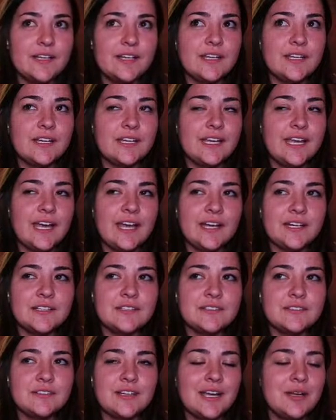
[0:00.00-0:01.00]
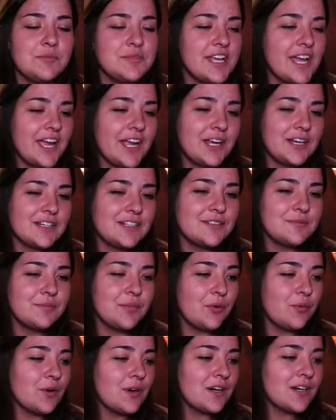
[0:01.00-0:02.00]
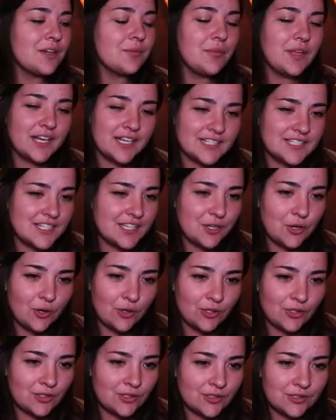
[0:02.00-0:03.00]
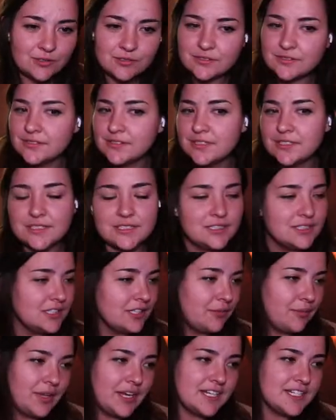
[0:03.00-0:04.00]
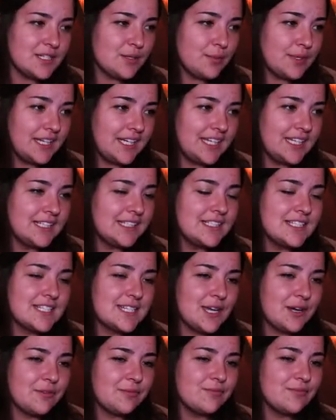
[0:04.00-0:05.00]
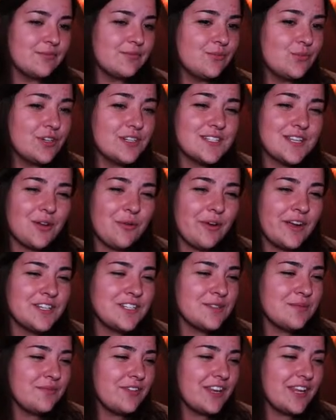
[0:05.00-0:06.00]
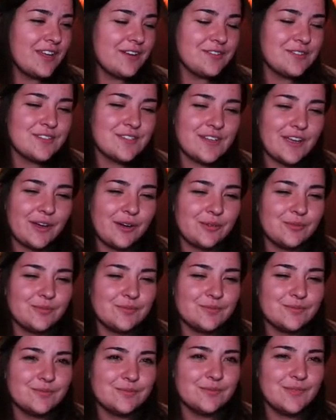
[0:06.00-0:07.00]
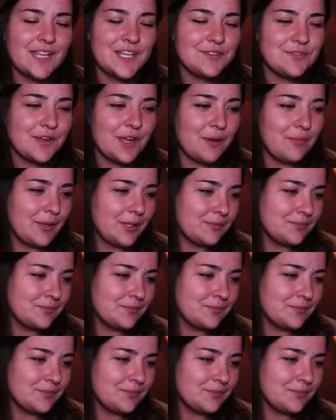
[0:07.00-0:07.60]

Yeah. I'm tired, but we're committing to the goal, committing to the bit. So we're just gonna watch some videos. So thanks for coming.